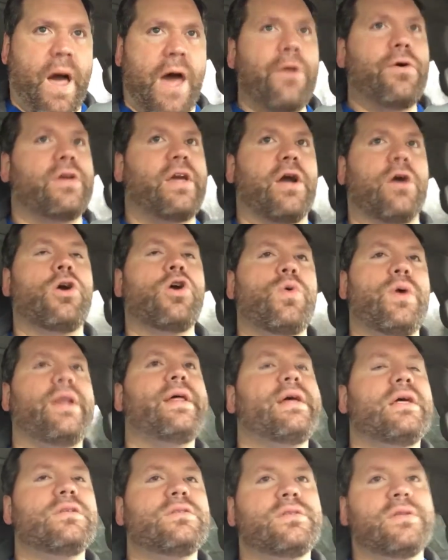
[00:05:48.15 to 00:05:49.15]
I don't care who
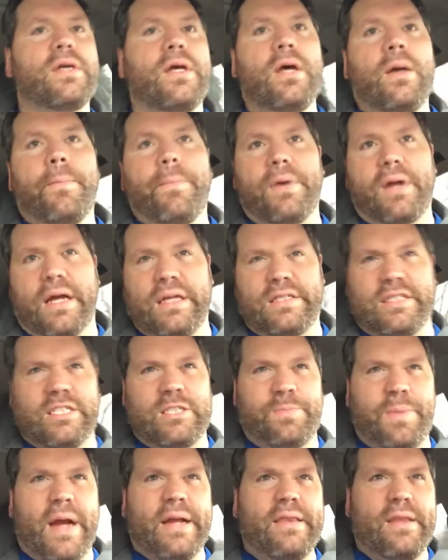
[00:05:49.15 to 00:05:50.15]
it is, but I
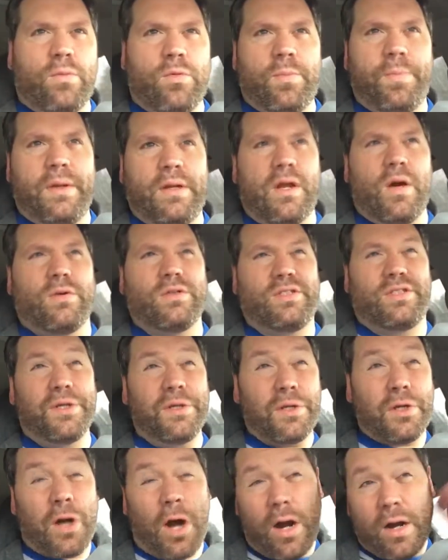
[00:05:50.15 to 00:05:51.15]
suspect it would be Noah
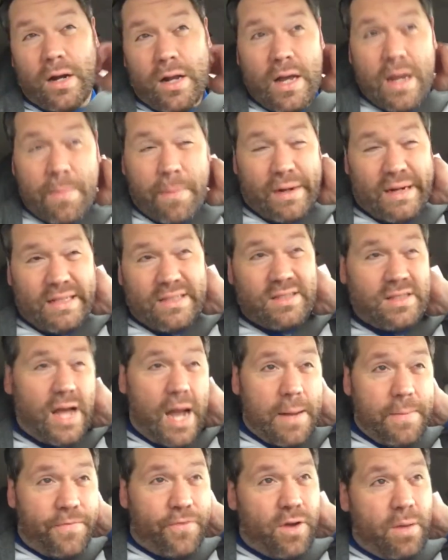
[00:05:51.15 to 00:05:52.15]
Syndergaard, but it's
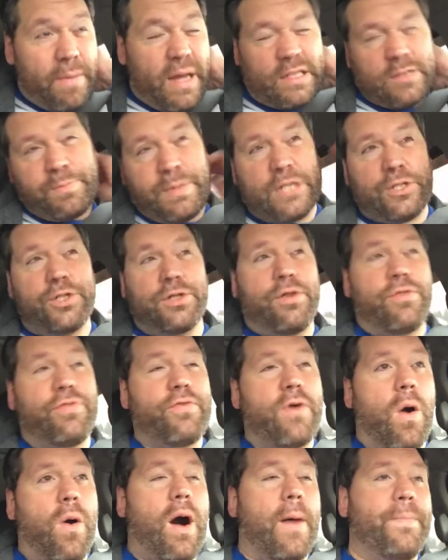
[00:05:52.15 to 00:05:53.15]
time for a Mets pitcher to
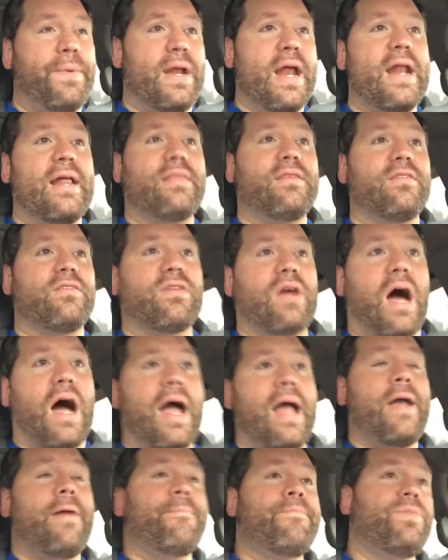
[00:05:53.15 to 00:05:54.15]
throw up and in at this
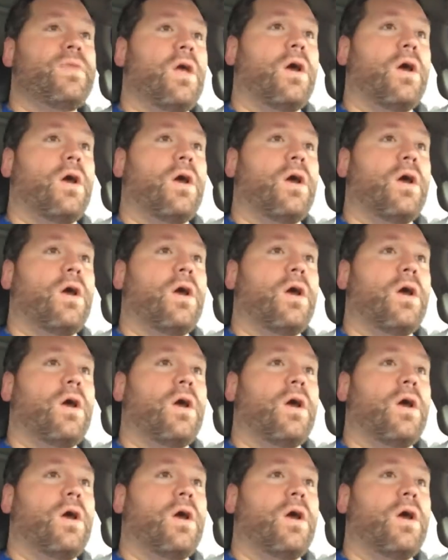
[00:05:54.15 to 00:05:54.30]
guy,